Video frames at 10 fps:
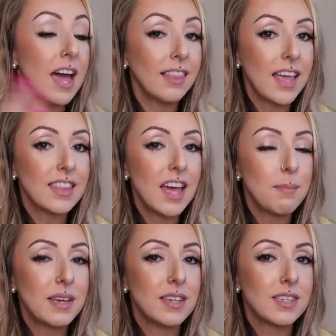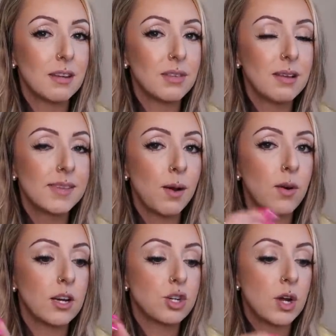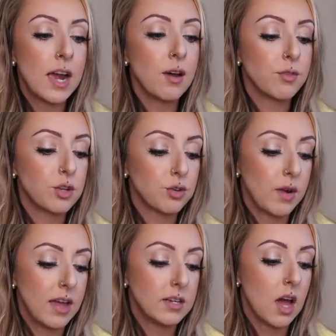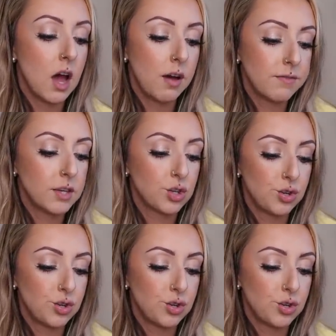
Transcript: I like that because sometimes I want to try out the trend of the